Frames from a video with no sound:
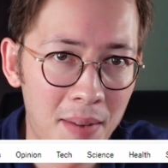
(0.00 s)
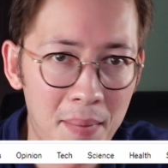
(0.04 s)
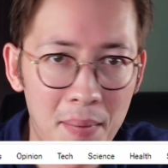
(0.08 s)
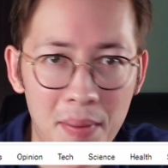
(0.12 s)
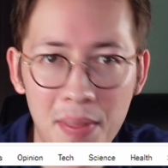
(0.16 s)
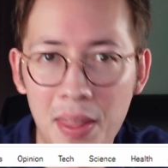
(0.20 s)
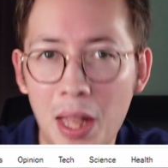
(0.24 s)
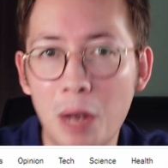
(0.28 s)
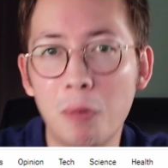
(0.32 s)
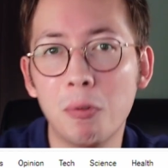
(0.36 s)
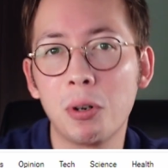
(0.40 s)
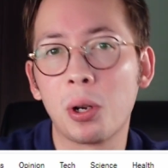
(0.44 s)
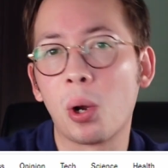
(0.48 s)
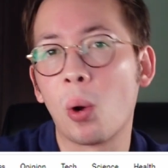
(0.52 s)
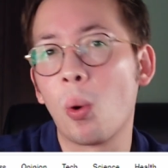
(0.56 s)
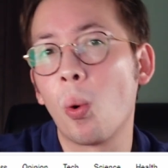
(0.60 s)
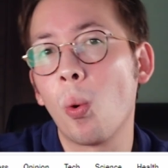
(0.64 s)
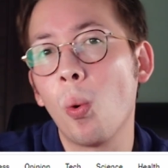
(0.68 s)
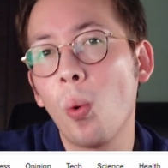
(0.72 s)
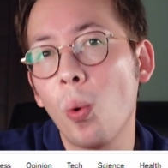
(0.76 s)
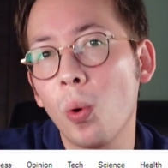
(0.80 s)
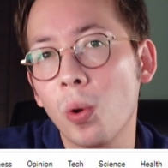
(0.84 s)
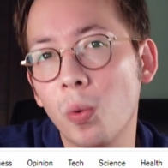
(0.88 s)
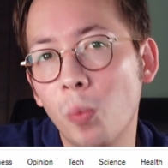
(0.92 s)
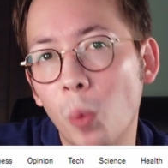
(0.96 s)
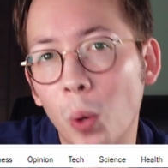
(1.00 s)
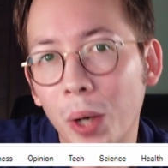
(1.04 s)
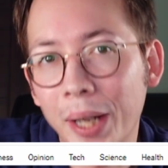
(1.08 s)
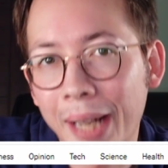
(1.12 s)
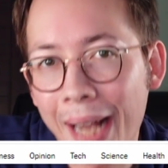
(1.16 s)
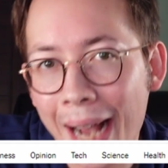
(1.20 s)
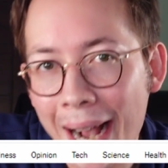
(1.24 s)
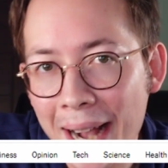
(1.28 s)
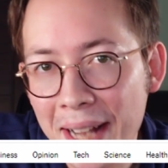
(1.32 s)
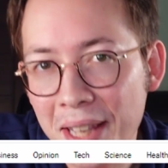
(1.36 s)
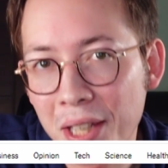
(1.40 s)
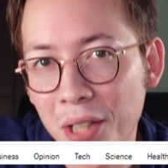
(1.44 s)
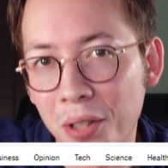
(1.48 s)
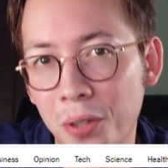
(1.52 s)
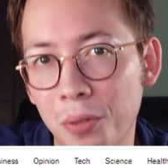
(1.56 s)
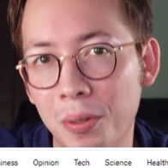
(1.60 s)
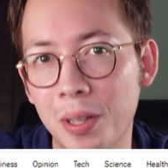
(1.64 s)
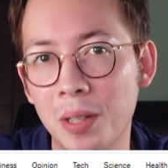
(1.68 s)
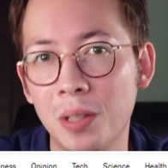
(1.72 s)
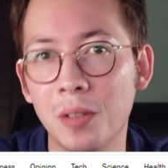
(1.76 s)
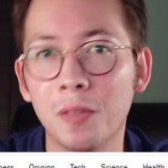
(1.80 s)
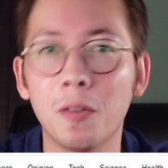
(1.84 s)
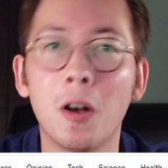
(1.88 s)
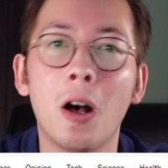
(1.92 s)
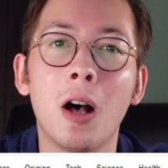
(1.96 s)
They record what
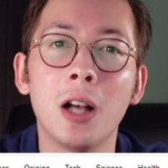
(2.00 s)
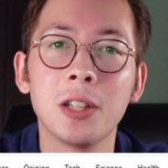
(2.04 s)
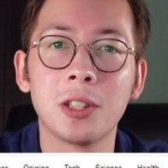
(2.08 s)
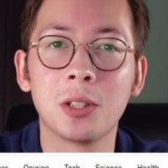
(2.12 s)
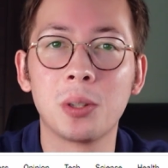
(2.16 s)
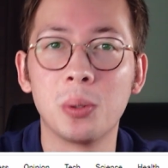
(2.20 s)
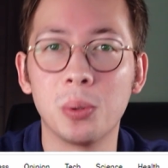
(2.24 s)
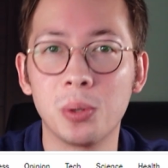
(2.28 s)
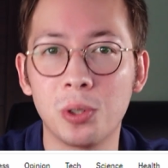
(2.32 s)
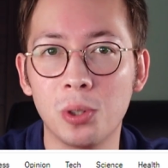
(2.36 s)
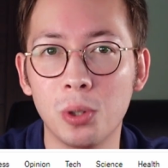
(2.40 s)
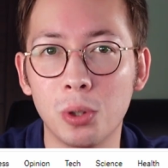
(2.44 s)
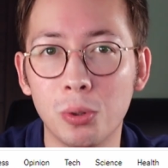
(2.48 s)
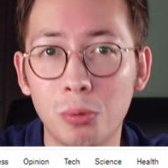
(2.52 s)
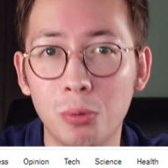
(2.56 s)
categories of articles you're